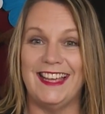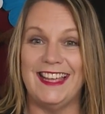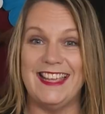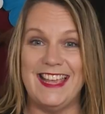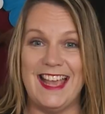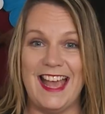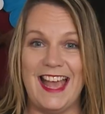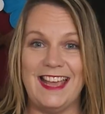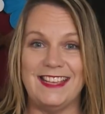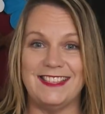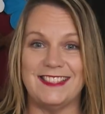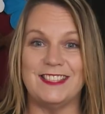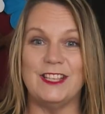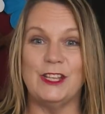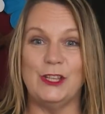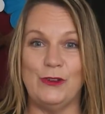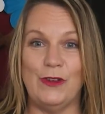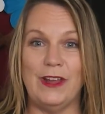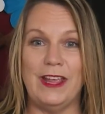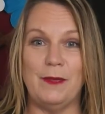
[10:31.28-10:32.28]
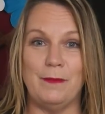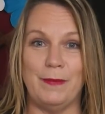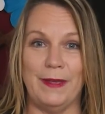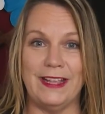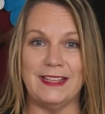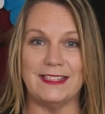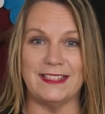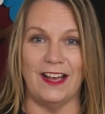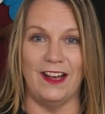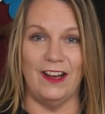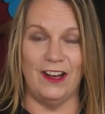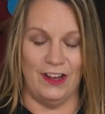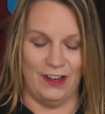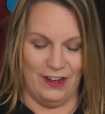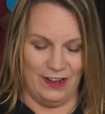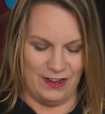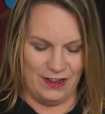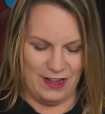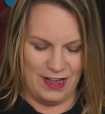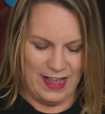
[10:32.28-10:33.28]
Yes, the tricky bits
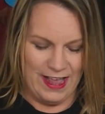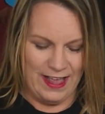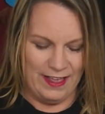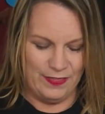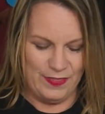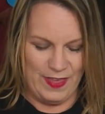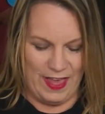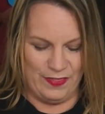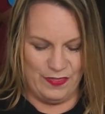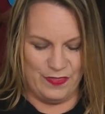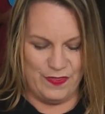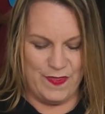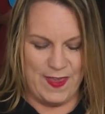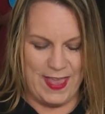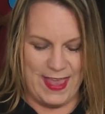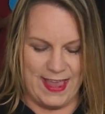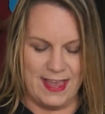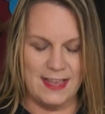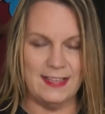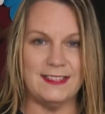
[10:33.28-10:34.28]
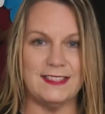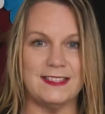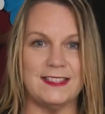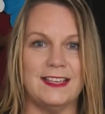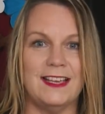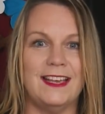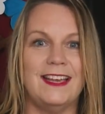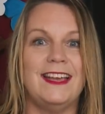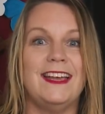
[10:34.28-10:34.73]
are that this